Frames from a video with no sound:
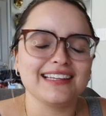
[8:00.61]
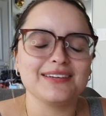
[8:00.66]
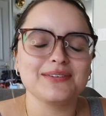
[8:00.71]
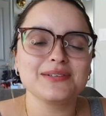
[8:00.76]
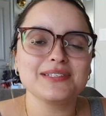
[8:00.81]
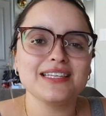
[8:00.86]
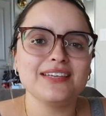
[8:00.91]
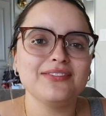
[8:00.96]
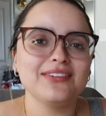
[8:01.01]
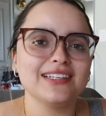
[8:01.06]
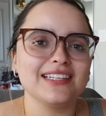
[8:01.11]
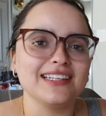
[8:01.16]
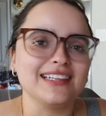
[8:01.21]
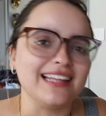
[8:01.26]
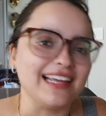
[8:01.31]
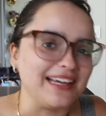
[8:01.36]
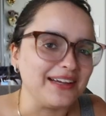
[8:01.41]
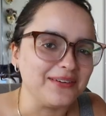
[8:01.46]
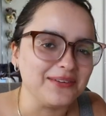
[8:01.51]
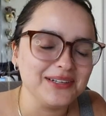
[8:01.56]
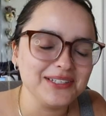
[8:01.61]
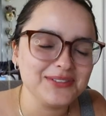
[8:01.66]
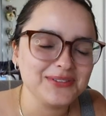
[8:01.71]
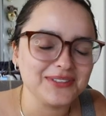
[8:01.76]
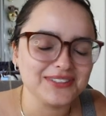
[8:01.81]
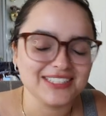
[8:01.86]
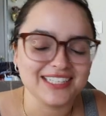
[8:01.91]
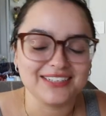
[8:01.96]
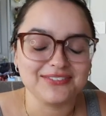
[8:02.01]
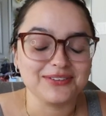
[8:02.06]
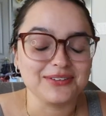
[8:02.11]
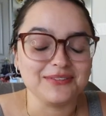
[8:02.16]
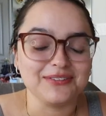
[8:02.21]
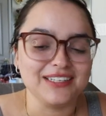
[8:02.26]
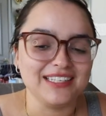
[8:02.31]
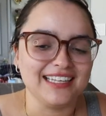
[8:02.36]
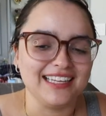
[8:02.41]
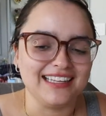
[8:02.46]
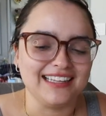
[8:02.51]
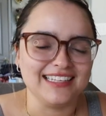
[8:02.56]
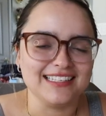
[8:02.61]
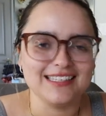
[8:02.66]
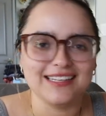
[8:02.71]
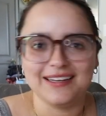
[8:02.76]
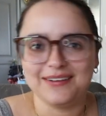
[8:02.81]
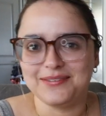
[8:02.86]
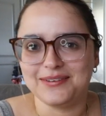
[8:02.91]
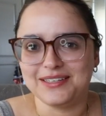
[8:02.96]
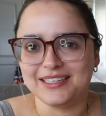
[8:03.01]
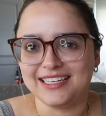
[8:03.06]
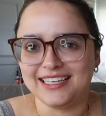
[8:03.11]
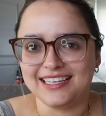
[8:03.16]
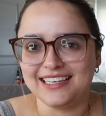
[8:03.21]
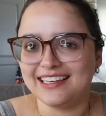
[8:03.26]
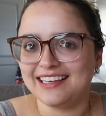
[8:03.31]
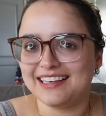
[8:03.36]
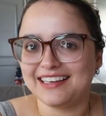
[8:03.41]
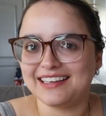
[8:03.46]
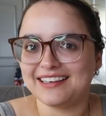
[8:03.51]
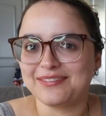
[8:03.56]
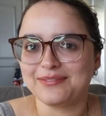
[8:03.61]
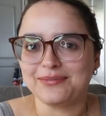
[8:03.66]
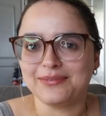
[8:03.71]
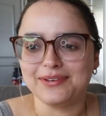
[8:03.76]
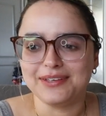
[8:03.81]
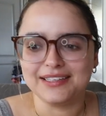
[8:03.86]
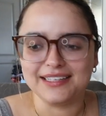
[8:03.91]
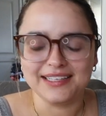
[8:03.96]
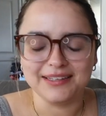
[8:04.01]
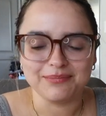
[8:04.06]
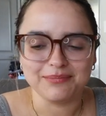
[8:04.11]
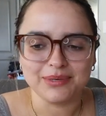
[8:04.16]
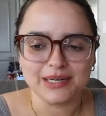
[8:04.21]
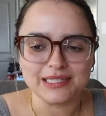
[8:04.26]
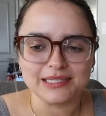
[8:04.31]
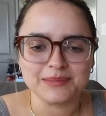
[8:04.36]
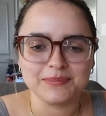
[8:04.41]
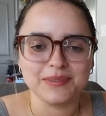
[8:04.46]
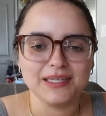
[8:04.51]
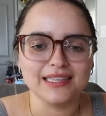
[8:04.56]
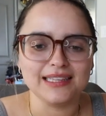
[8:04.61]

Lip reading: there was even a language, which like for me, like that's like what like really impressed me.